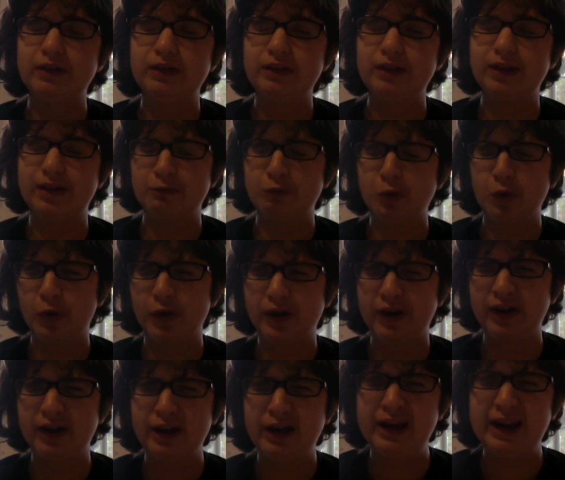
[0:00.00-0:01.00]
this
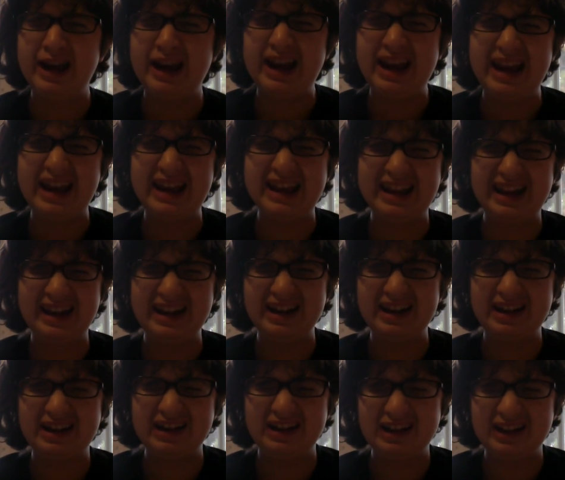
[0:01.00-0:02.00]
boy in
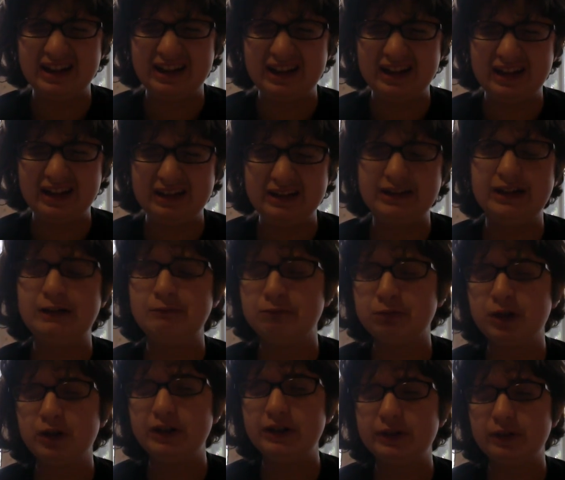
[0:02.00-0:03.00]
an
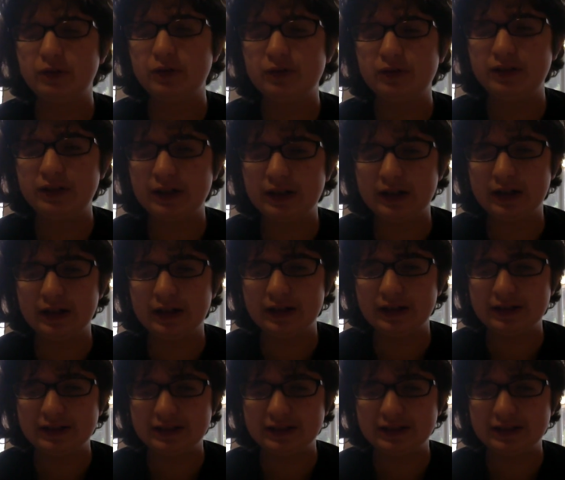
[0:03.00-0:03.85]
employees only